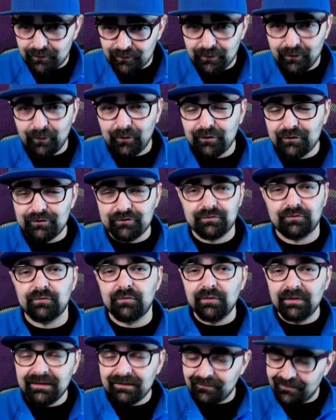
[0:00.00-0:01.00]
yours
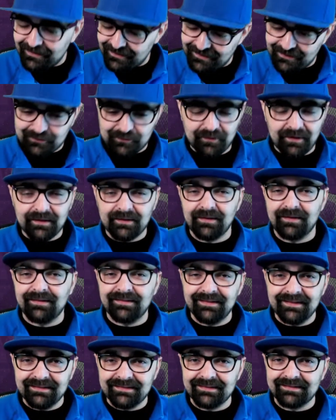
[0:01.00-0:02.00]
truly, right? That's right,
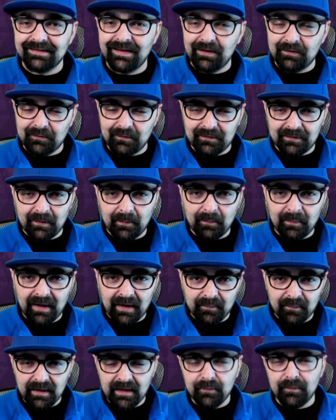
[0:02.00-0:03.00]
these attacks were done
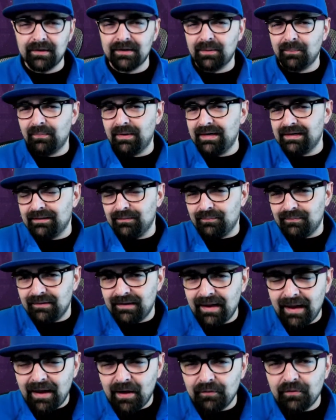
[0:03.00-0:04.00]
by me. We're going to break them
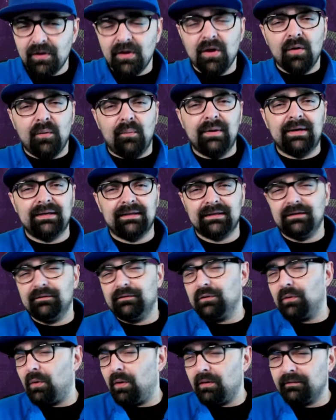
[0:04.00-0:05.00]
down. We're going to give
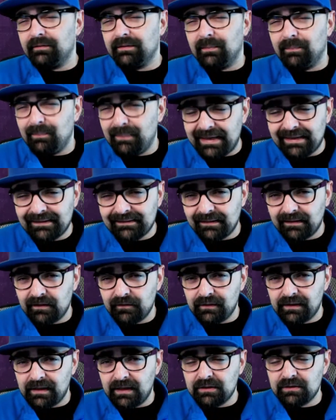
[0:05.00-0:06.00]
you all of the base
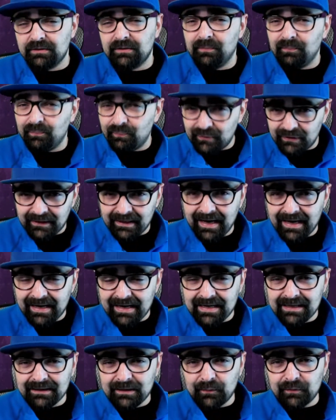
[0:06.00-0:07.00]
identification and
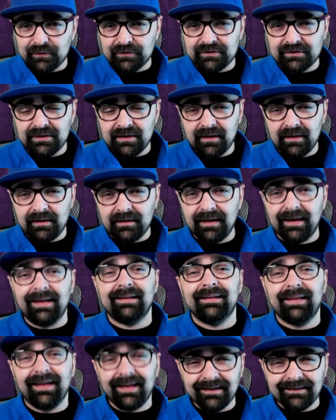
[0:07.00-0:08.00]
planning that was done,
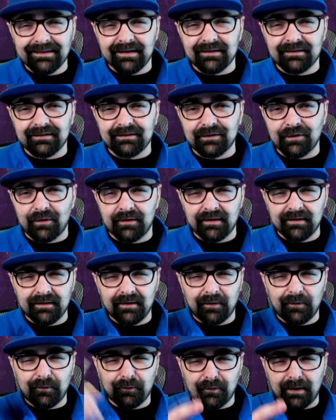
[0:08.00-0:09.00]
and that's getting started
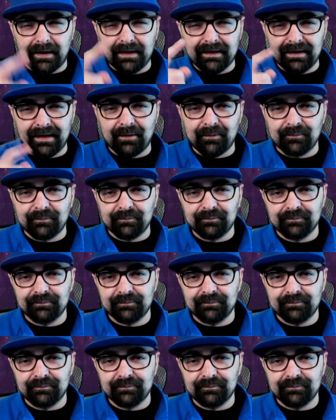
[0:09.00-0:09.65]
right now.